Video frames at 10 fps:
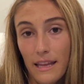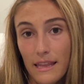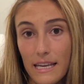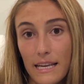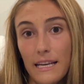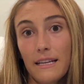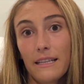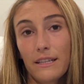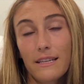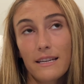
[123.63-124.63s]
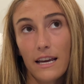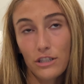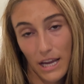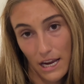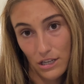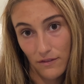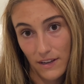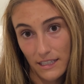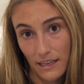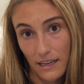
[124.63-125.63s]
The education
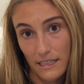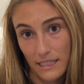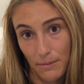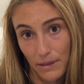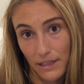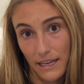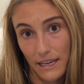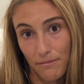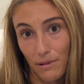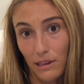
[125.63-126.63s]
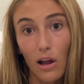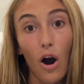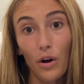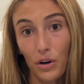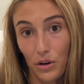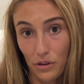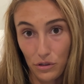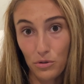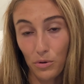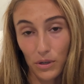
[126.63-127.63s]
visa is typically longer than
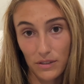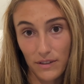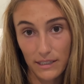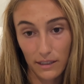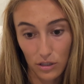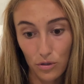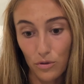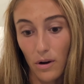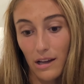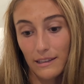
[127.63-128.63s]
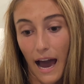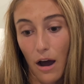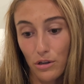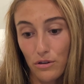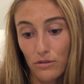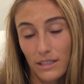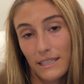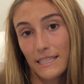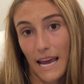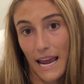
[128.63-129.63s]
the tourist visa to allow you to
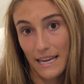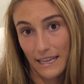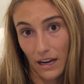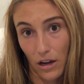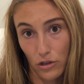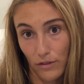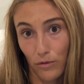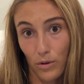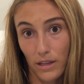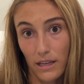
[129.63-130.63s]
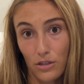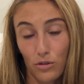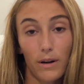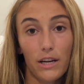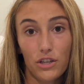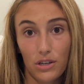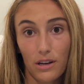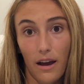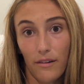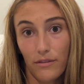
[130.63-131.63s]
stay in that country for the duration
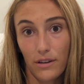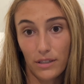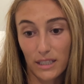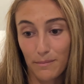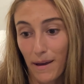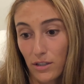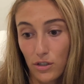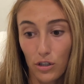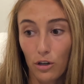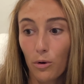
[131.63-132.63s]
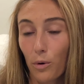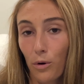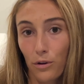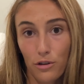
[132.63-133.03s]
of the semester or the